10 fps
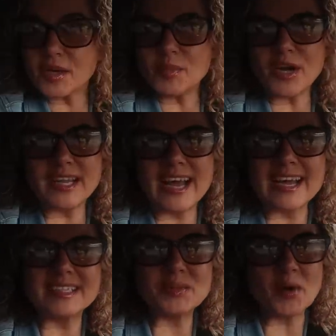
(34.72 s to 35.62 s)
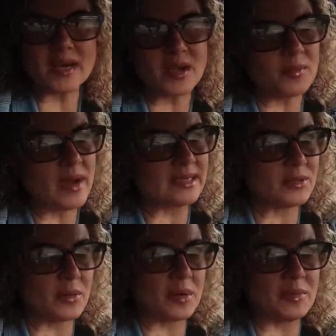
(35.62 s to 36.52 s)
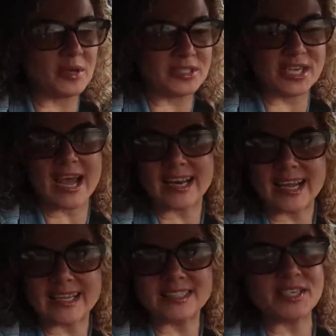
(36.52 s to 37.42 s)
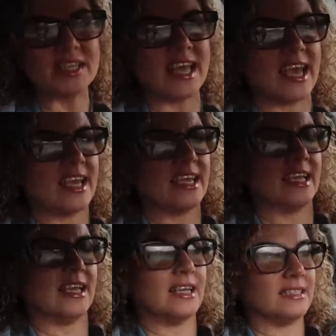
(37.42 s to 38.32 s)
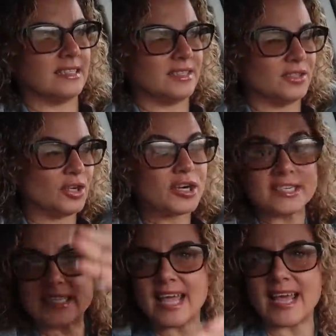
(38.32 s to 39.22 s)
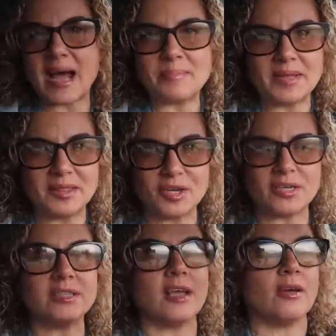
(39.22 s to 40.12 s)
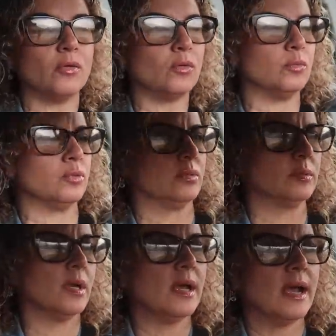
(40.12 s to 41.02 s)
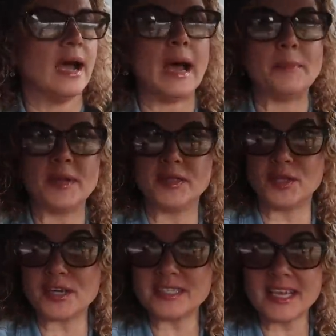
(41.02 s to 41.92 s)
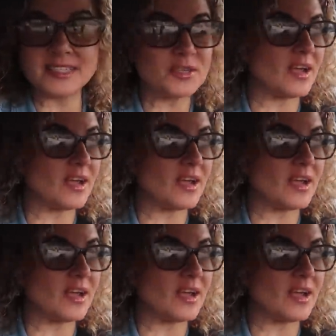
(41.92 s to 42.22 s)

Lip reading: morning guys, welcome back to our vlog channel. Today is Thursday. Happy Thursday. Happy Thursday to